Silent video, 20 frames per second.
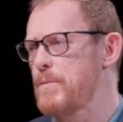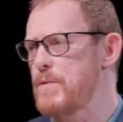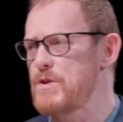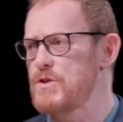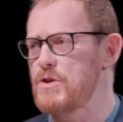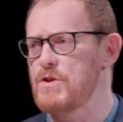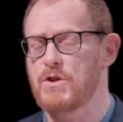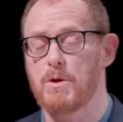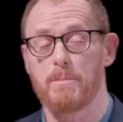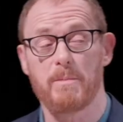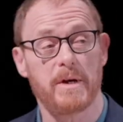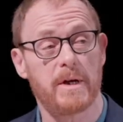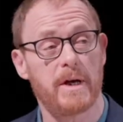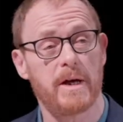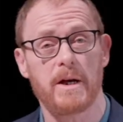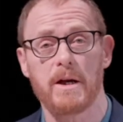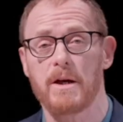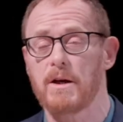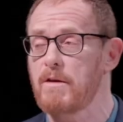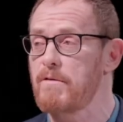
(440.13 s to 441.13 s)
This is the
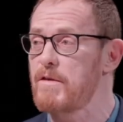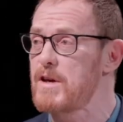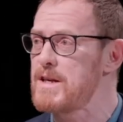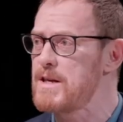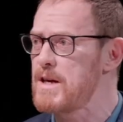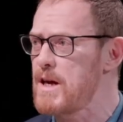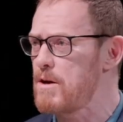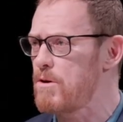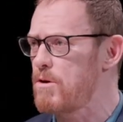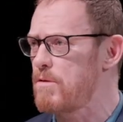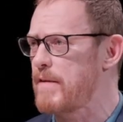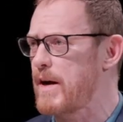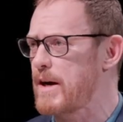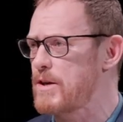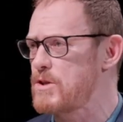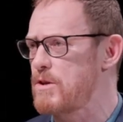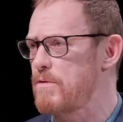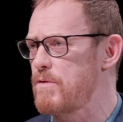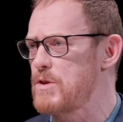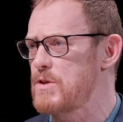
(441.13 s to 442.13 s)
beginning of a year of
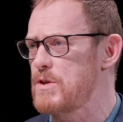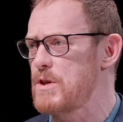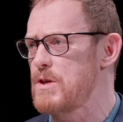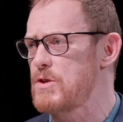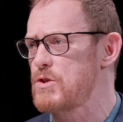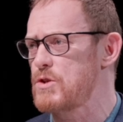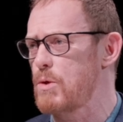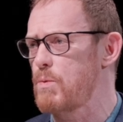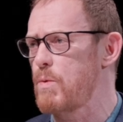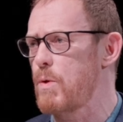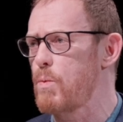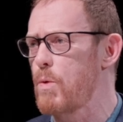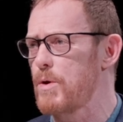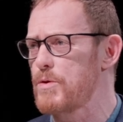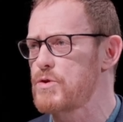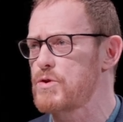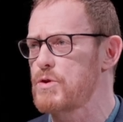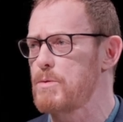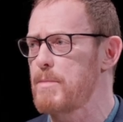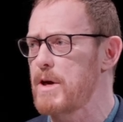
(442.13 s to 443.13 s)
activities, so we
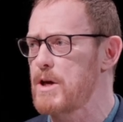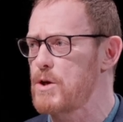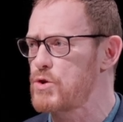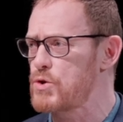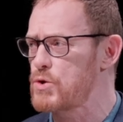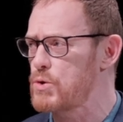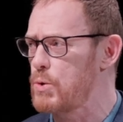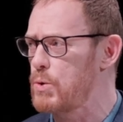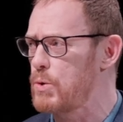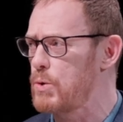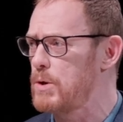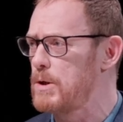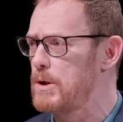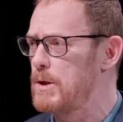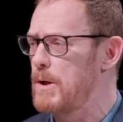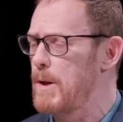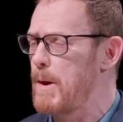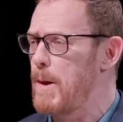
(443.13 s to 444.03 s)
want to make sure